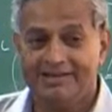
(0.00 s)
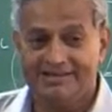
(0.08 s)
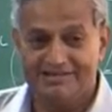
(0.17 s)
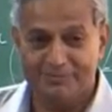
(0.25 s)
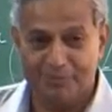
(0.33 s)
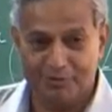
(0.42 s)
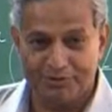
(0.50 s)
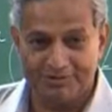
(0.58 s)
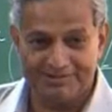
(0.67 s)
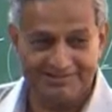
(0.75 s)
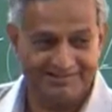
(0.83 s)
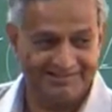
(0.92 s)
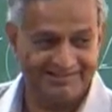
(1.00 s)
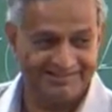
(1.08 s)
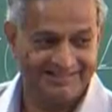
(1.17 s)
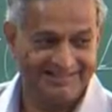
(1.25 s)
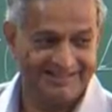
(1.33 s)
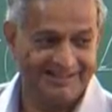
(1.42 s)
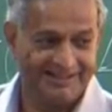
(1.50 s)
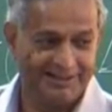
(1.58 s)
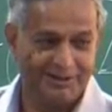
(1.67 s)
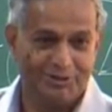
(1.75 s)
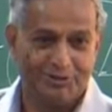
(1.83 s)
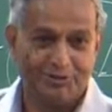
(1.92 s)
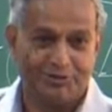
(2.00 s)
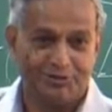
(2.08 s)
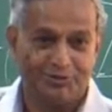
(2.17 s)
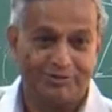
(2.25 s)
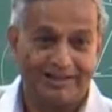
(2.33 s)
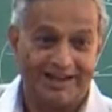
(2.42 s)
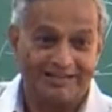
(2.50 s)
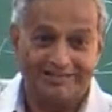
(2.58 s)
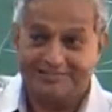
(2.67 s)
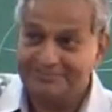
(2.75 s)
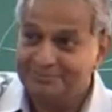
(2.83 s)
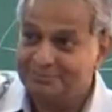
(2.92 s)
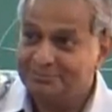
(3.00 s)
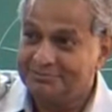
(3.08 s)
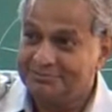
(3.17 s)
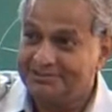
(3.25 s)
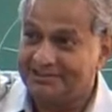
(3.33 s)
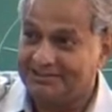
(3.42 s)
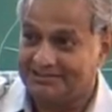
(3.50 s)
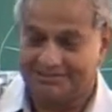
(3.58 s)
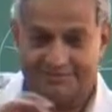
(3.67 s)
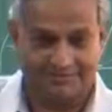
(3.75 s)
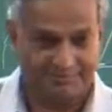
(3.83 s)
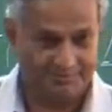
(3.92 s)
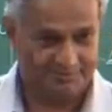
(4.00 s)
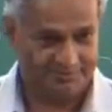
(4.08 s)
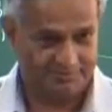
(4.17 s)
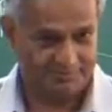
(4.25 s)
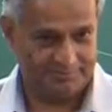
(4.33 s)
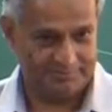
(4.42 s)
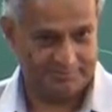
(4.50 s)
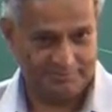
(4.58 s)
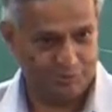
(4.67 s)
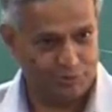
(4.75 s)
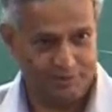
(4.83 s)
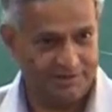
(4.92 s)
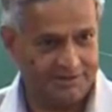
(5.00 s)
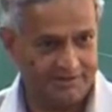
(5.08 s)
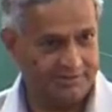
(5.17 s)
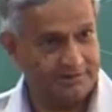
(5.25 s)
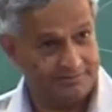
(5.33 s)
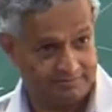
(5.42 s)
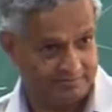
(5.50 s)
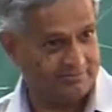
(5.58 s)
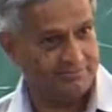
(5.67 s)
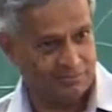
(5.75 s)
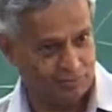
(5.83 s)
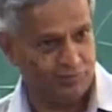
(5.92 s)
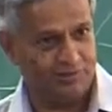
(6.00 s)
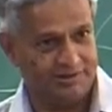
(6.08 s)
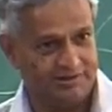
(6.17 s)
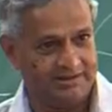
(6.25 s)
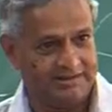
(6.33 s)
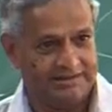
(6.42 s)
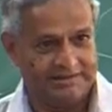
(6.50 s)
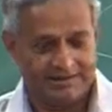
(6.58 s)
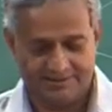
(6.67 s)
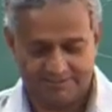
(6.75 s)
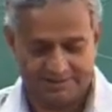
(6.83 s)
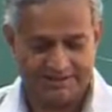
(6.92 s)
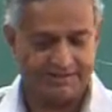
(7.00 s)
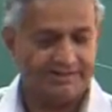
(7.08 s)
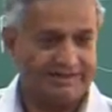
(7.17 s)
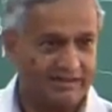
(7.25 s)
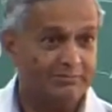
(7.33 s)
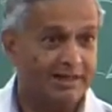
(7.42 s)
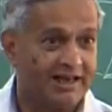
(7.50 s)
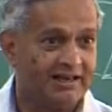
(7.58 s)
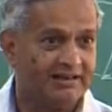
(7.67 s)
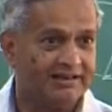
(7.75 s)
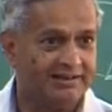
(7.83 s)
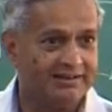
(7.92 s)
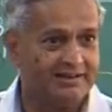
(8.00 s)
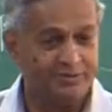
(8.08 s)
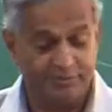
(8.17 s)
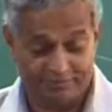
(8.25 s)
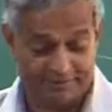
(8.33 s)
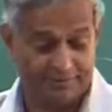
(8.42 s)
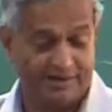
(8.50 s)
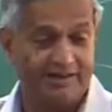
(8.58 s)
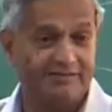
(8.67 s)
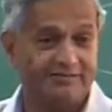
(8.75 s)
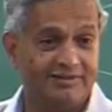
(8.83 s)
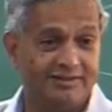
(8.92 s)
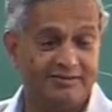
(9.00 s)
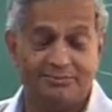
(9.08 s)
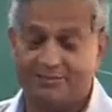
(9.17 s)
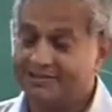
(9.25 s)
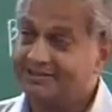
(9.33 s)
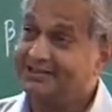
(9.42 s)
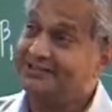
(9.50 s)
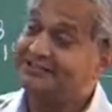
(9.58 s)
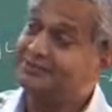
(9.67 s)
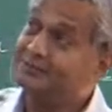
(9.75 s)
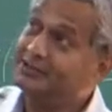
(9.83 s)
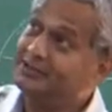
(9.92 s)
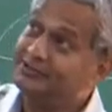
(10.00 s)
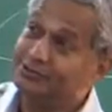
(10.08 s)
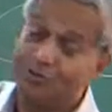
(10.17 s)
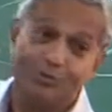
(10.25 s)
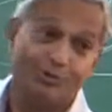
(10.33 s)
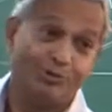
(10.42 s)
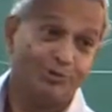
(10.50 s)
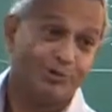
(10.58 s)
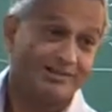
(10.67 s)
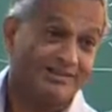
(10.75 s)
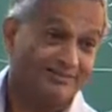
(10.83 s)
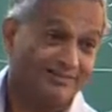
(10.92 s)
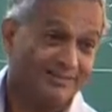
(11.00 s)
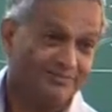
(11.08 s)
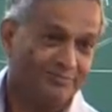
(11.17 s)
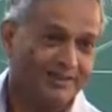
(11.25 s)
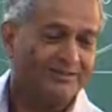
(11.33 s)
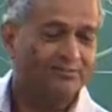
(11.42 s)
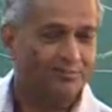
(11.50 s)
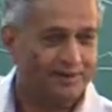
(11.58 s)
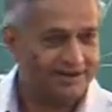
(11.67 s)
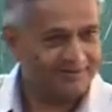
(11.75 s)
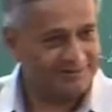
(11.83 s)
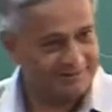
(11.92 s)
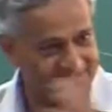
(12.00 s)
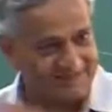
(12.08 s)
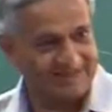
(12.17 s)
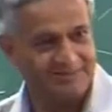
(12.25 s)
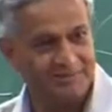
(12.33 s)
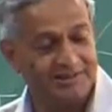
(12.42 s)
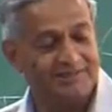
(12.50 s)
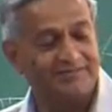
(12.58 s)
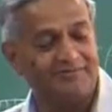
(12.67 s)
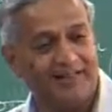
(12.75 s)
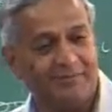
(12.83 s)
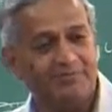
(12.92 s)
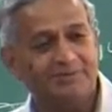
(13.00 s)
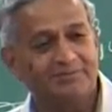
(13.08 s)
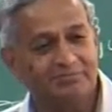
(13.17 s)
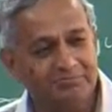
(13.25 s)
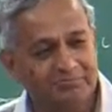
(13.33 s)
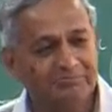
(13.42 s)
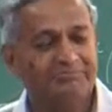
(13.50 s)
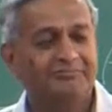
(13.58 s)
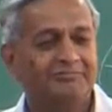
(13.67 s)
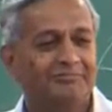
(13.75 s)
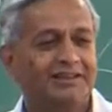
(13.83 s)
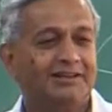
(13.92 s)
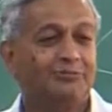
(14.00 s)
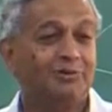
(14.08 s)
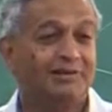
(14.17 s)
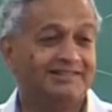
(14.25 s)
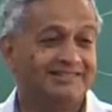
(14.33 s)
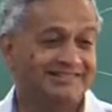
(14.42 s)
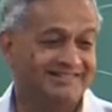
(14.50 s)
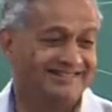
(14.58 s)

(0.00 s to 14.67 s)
his input to that tilt? Okay, you can do that. If there is a time lag, then you will find pilot will give, but then may slowly that will come. That part we will study, because the flap is very quick.